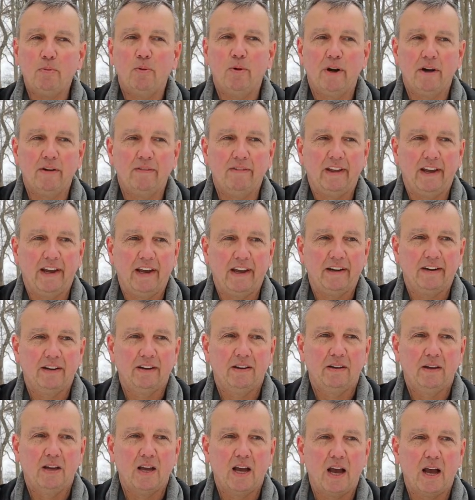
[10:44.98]
point of land,
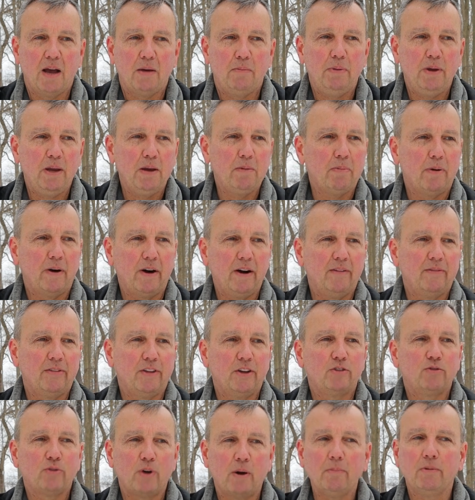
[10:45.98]
uh, being part of
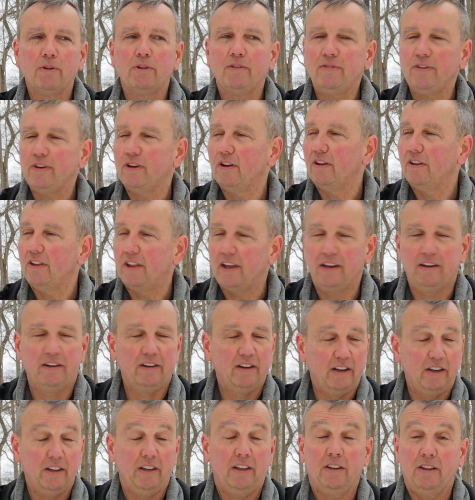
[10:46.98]
the drumlin field that
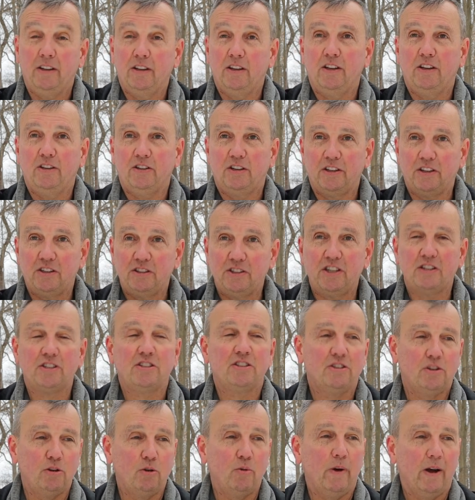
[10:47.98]

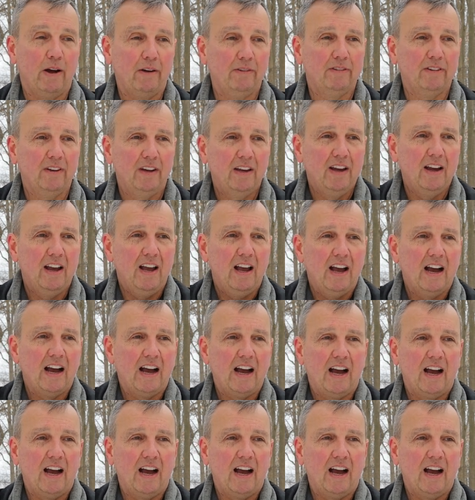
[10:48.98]
exists in Guelph.